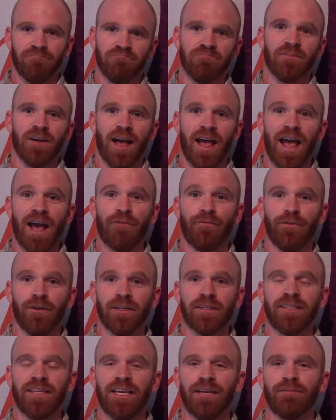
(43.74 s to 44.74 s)
a handful
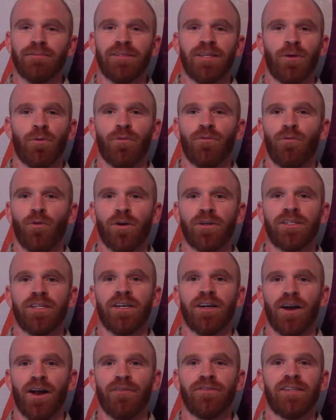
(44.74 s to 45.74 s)
of teams that were
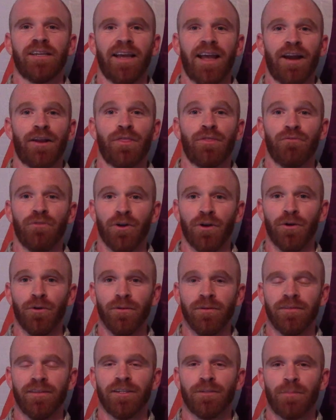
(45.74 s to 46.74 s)
fortunate enough to get
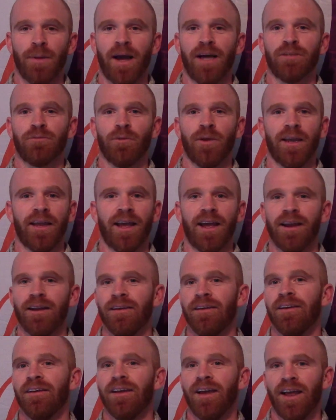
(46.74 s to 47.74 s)
through this past weekend,
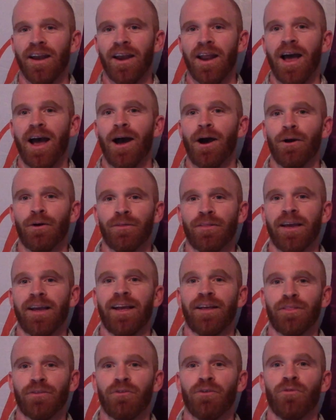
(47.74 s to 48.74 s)
and now they
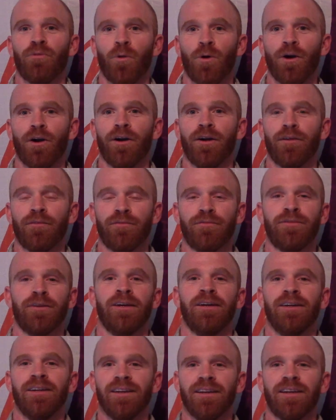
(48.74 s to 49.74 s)
get the reward of
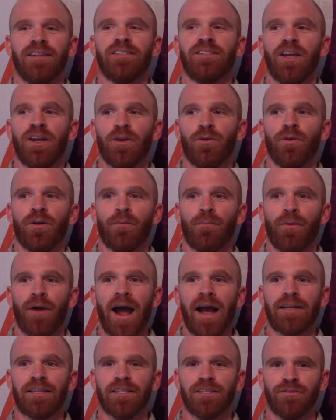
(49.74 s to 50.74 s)
continuing to
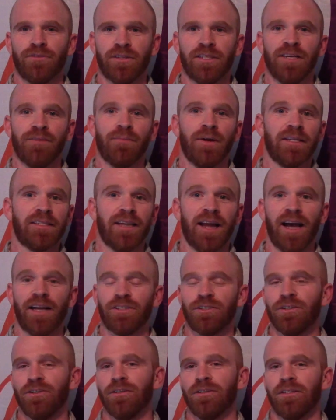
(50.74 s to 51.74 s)
practice for Team Race
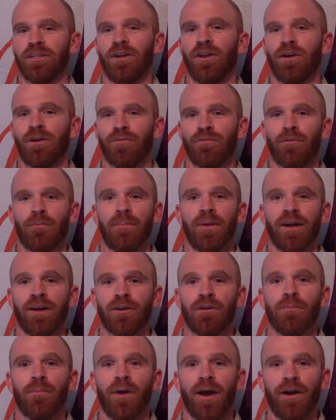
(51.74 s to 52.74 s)
Nationals and looking for
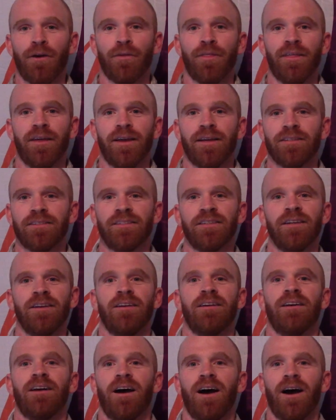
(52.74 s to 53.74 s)
bigger and brighter things
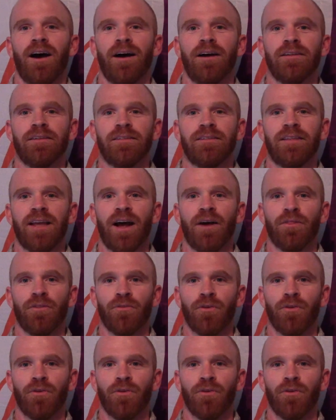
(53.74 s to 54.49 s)
down the